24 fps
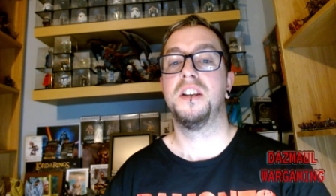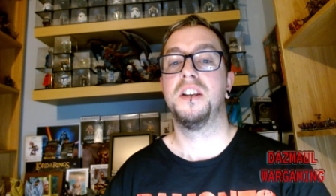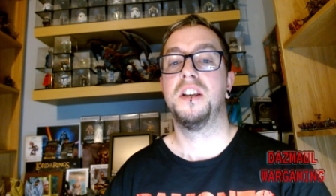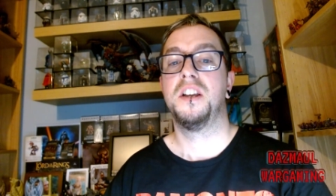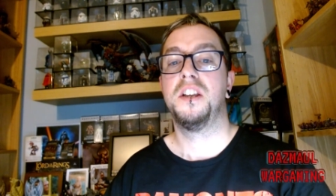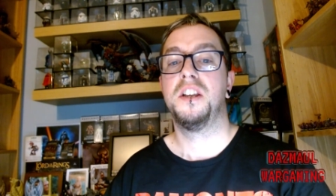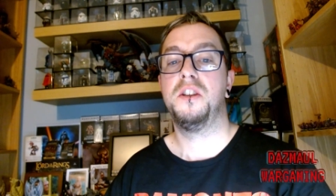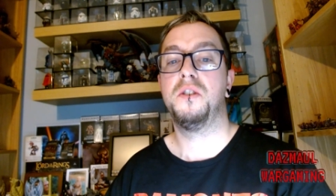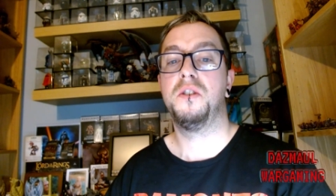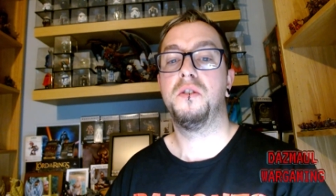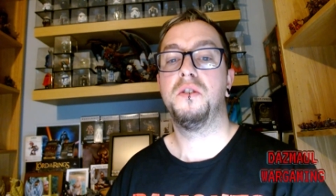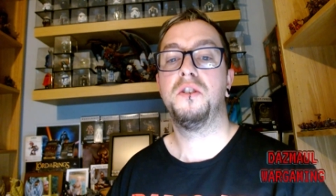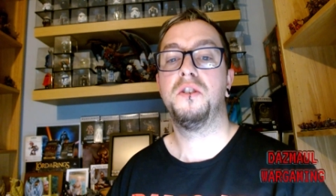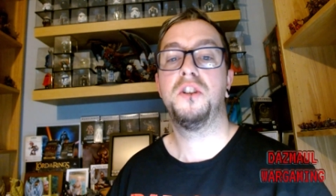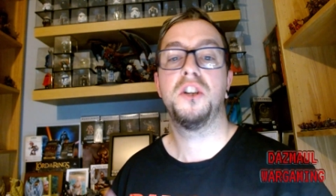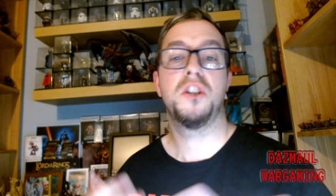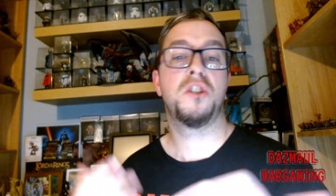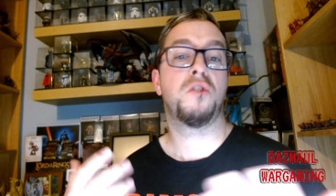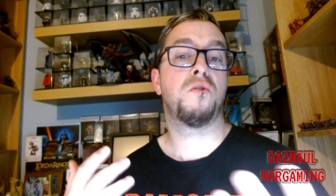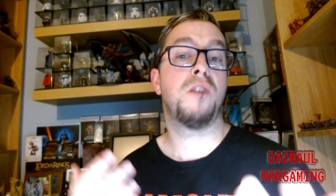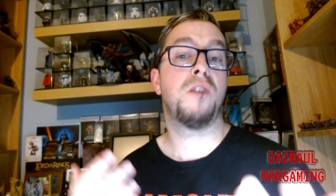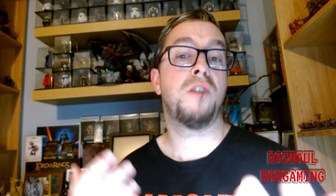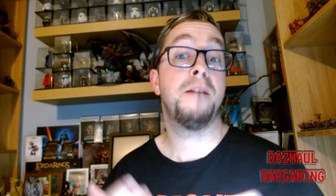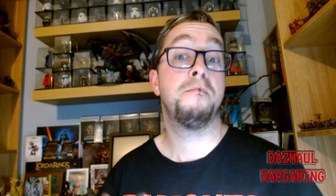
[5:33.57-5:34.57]
You can just
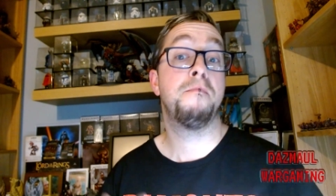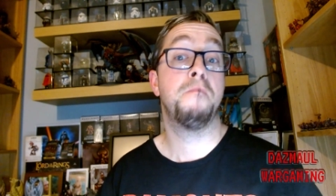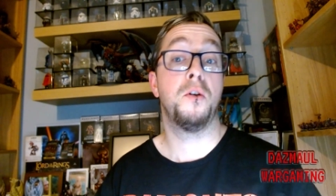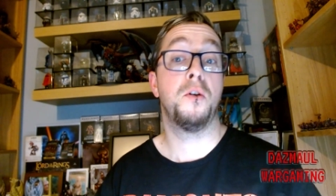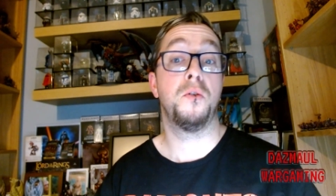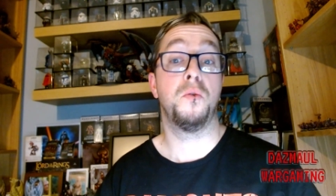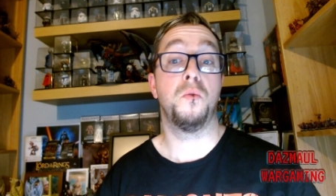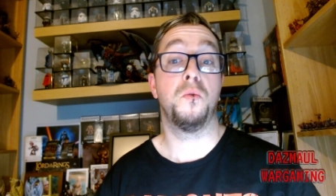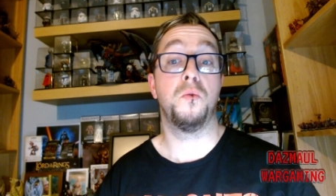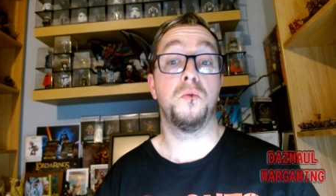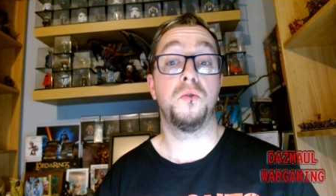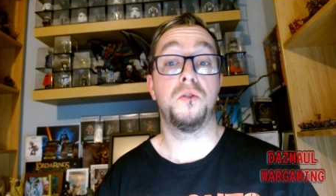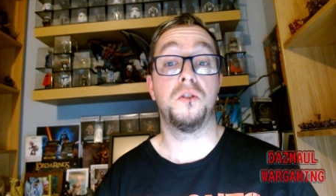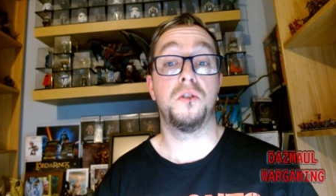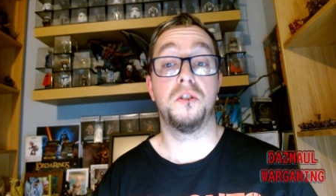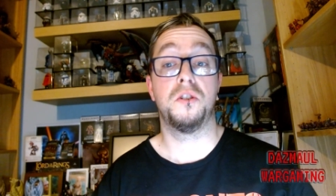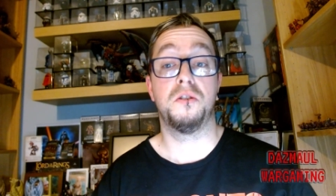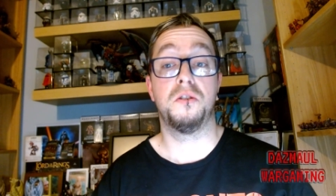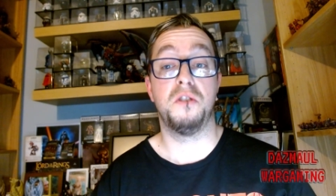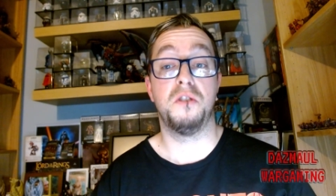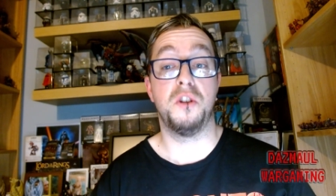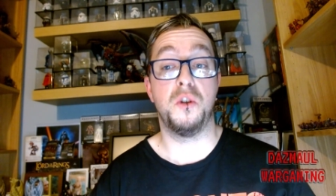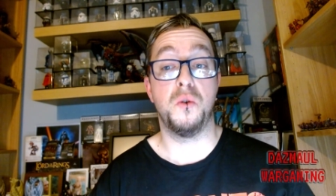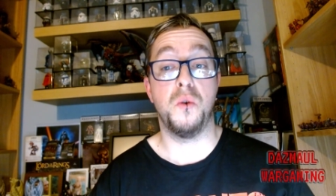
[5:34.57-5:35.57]
grab models
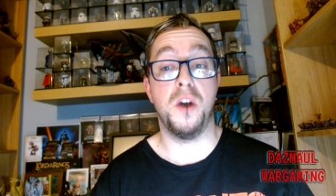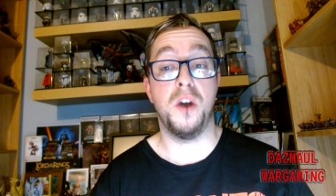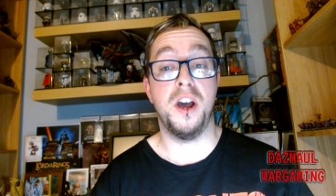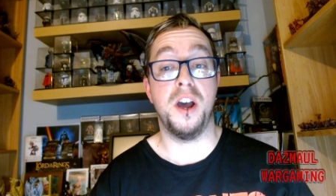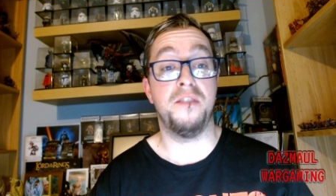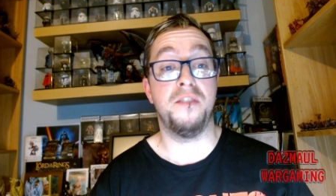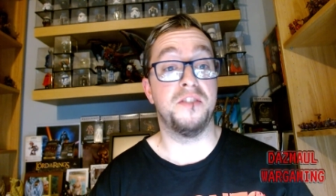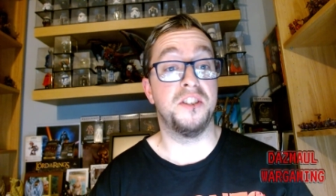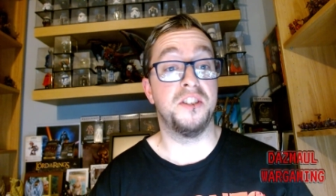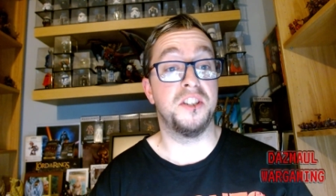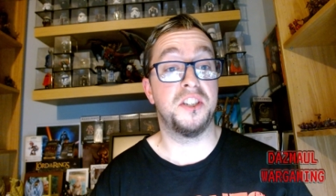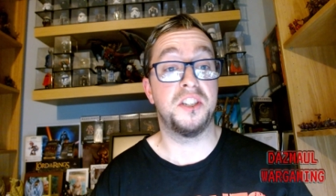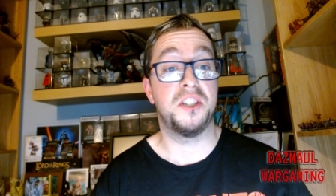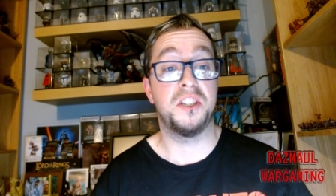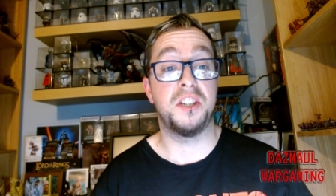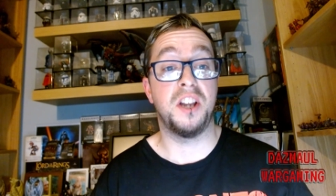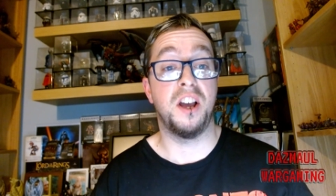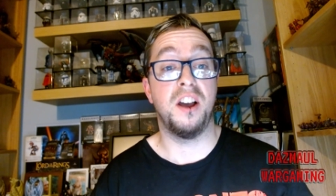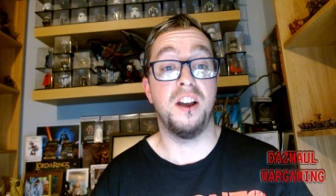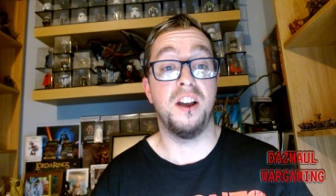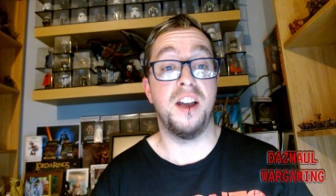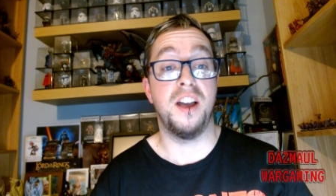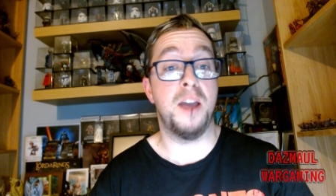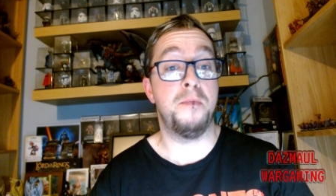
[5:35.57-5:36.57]
that you have and
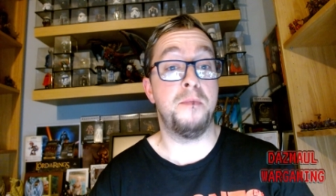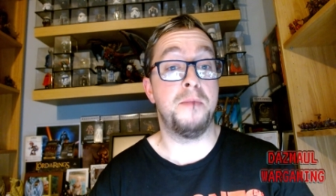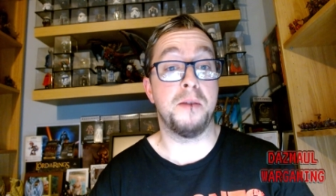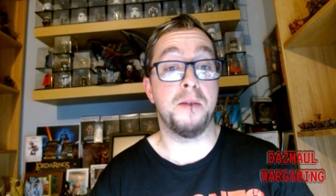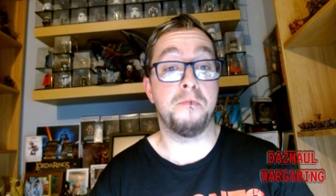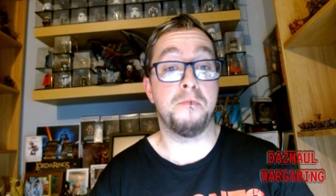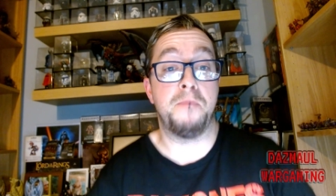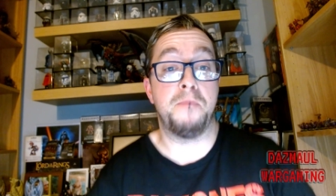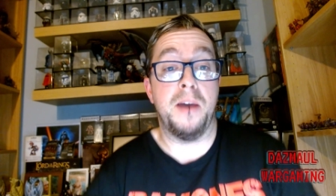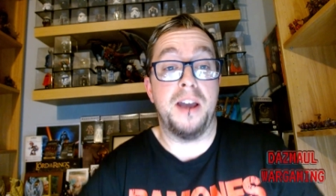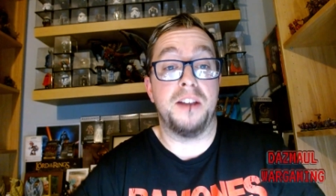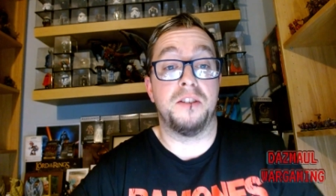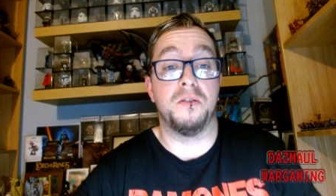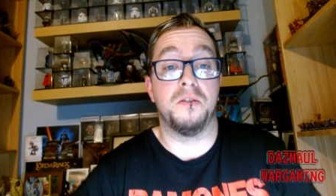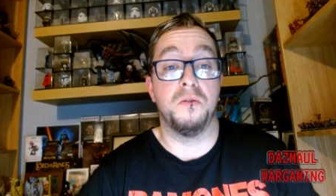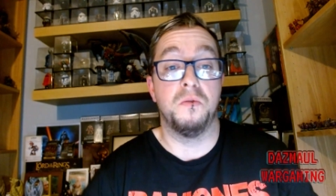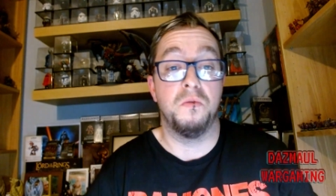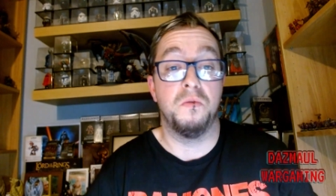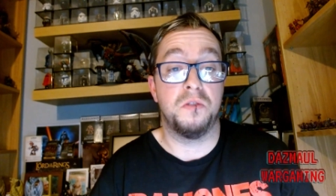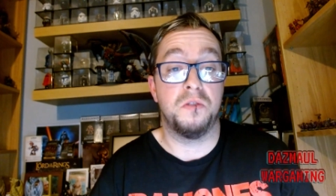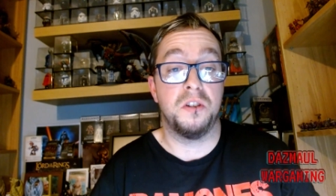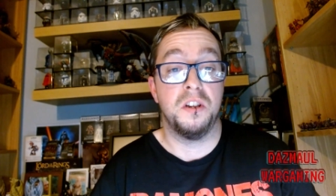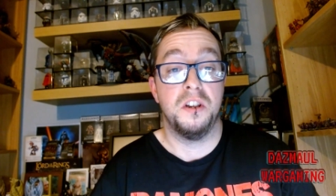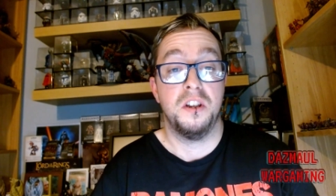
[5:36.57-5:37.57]
start epic
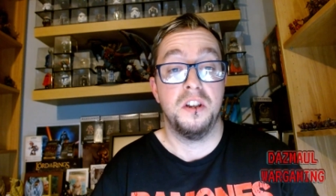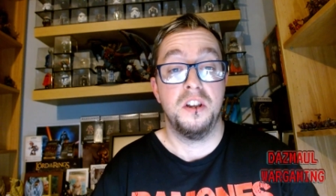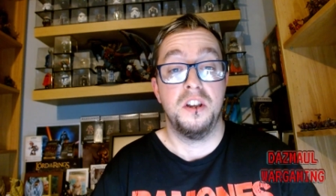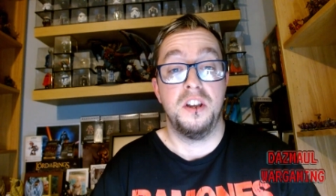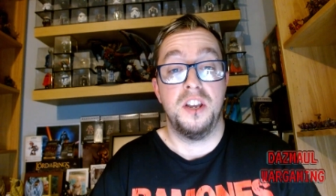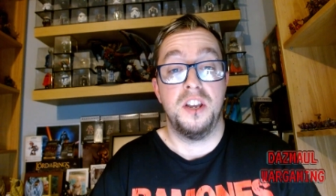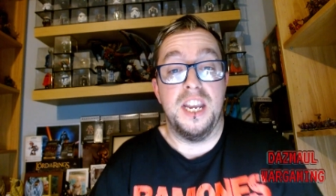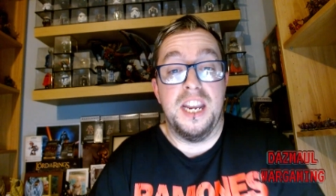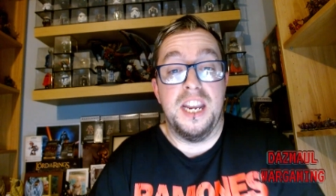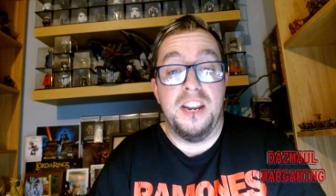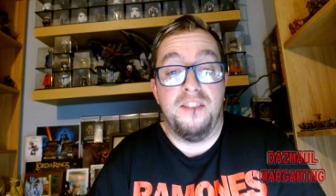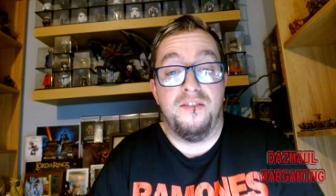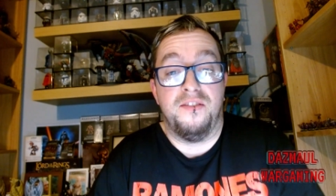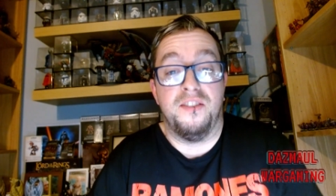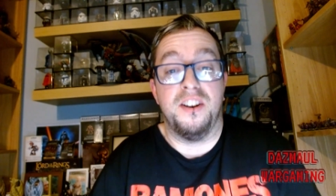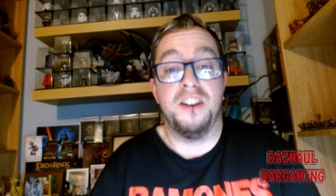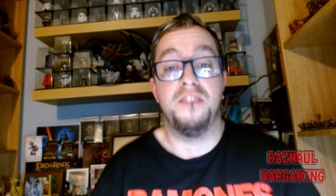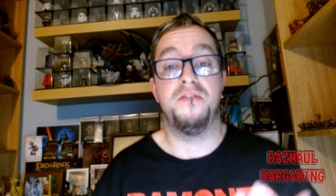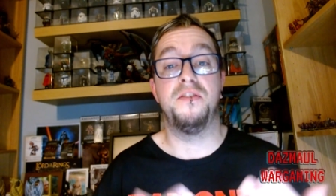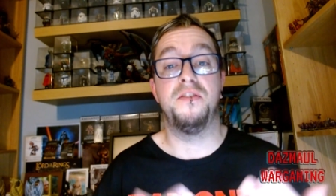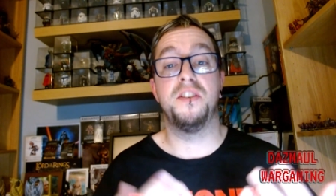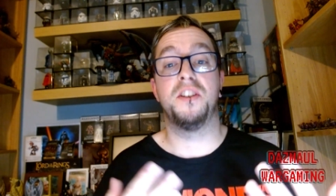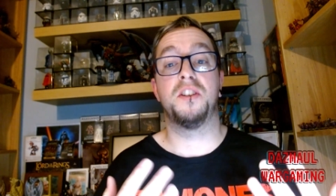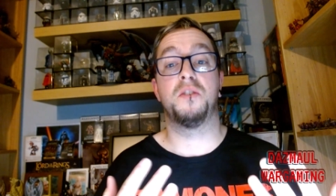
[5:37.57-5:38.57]
battles, even
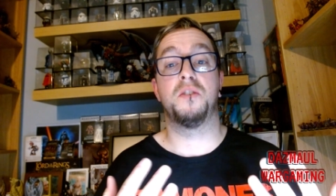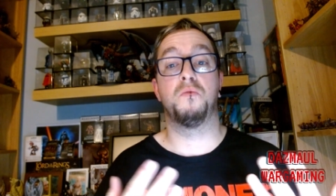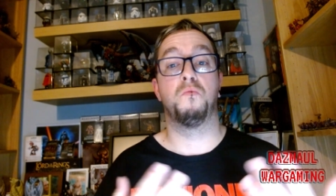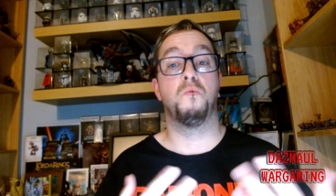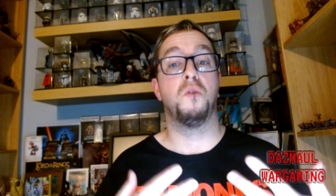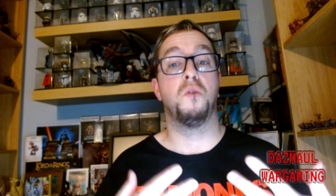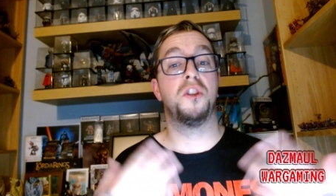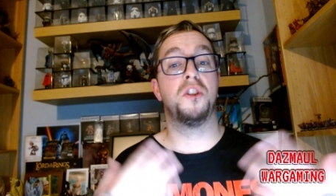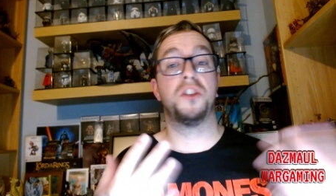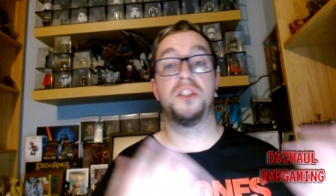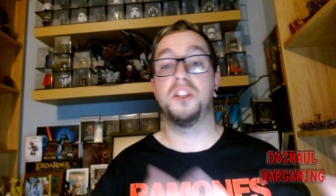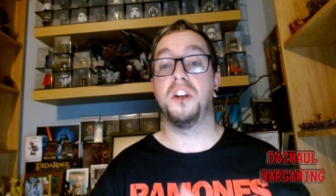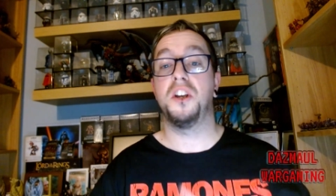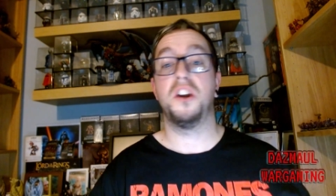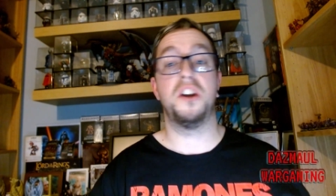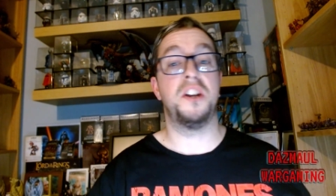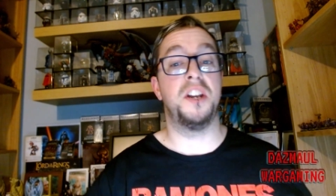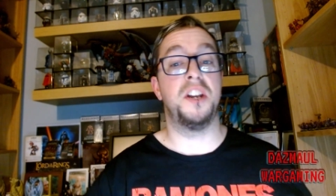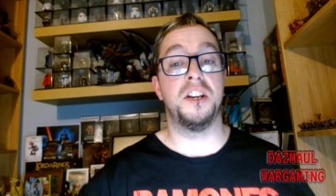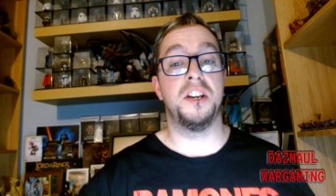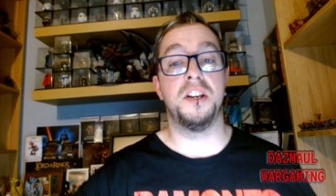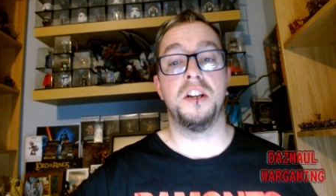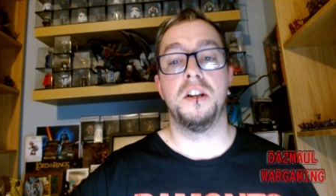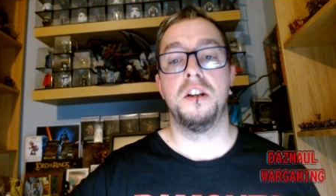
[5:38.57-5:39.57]
if it's
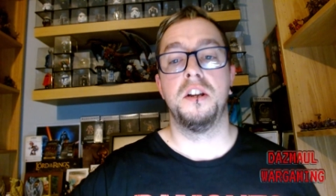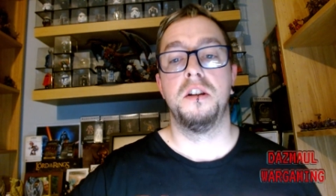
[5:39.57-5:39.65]
one-sided,